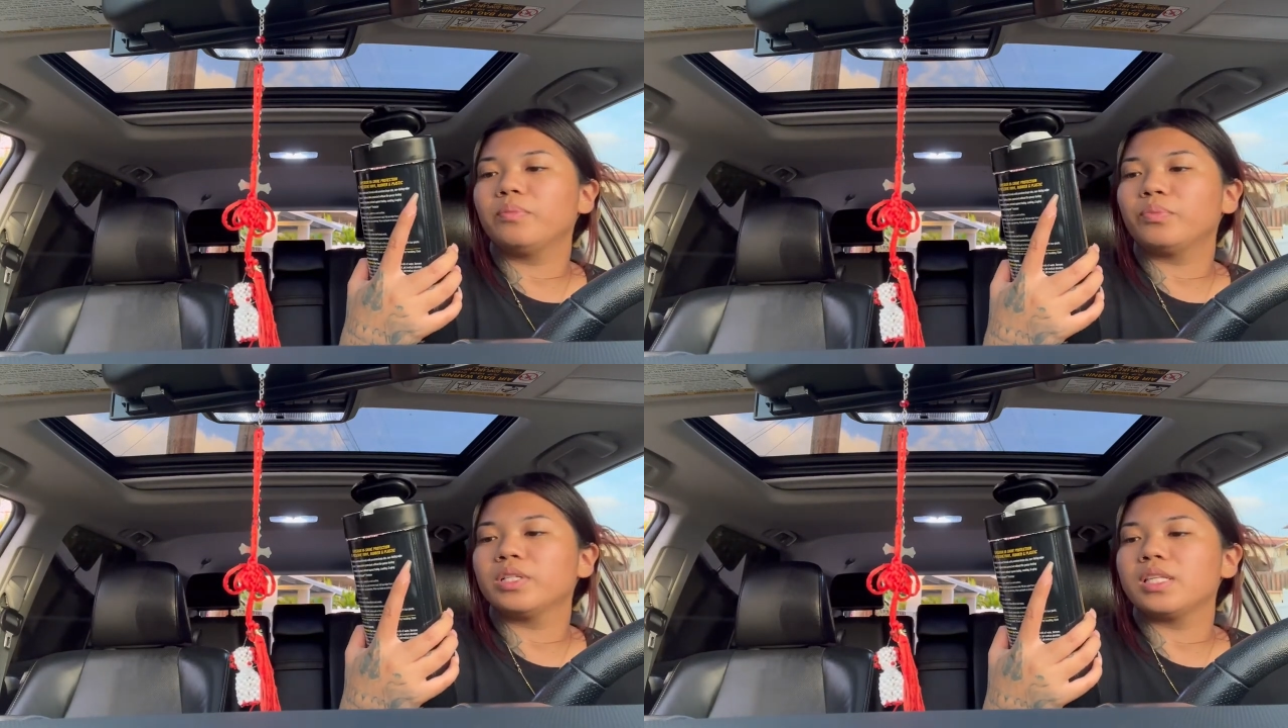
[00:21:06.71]

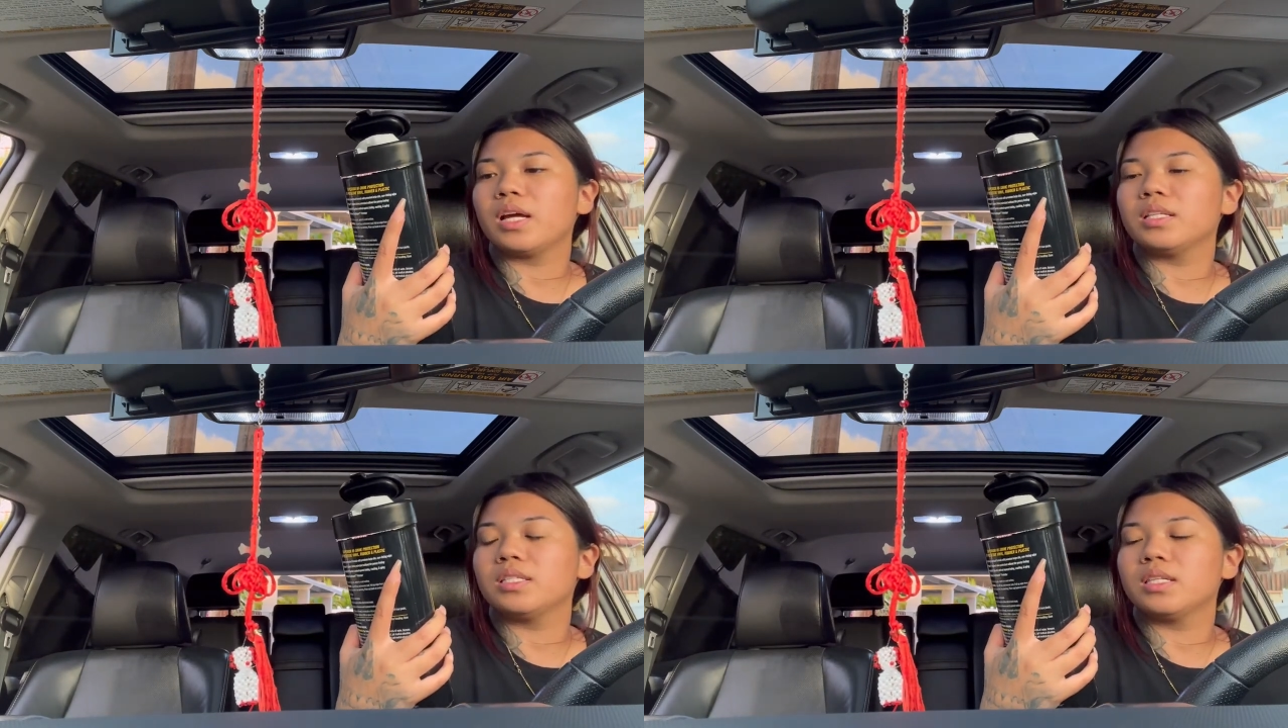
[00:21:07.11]

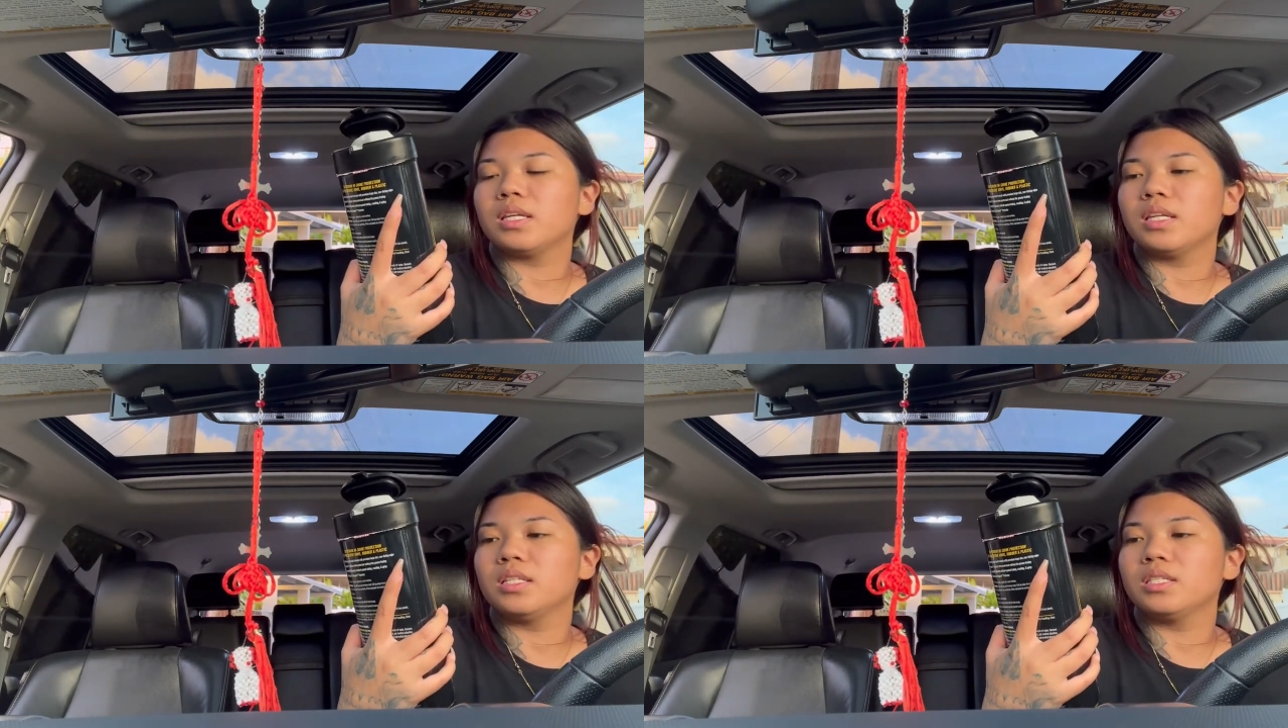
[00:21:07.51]

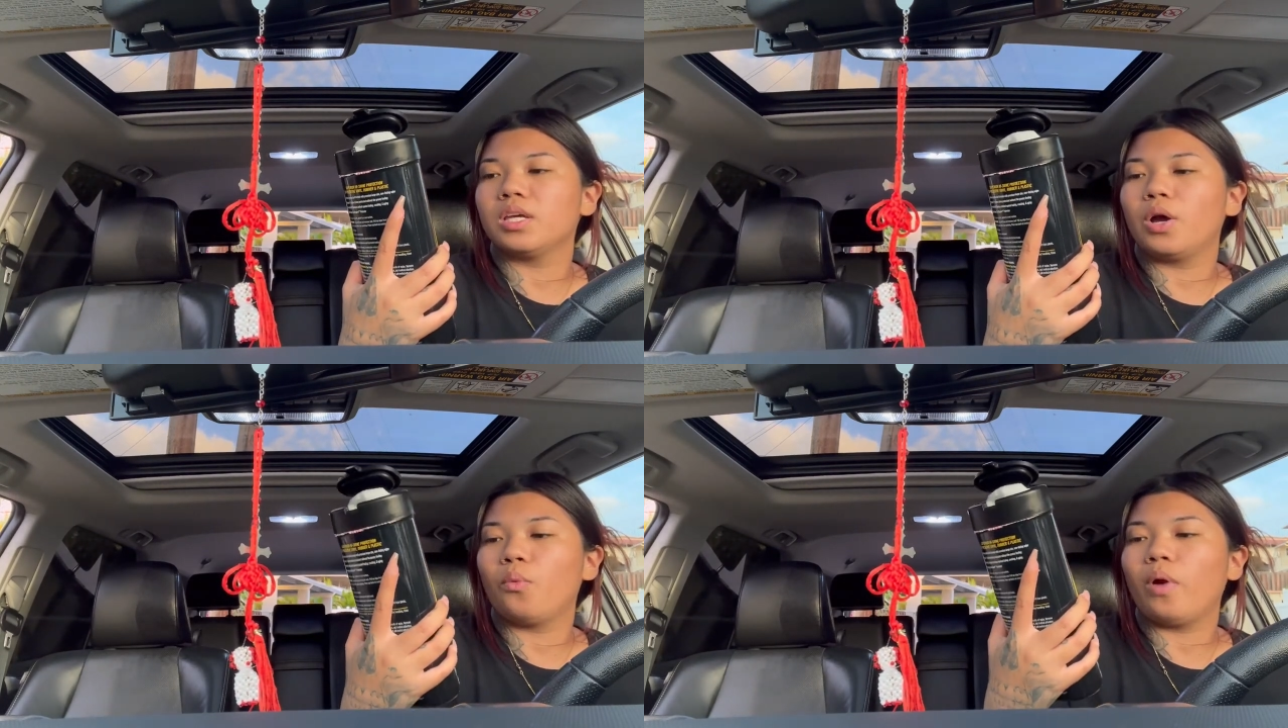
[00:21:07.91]
Protectant
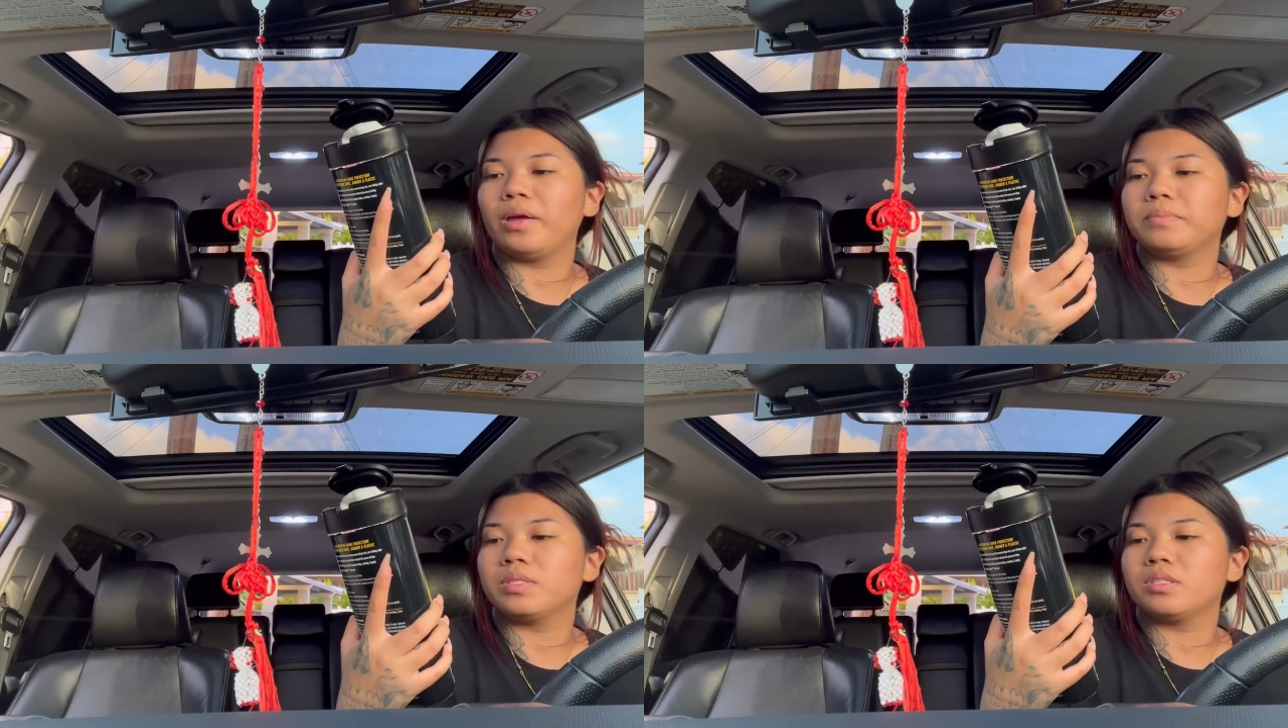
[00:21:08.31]
wipes.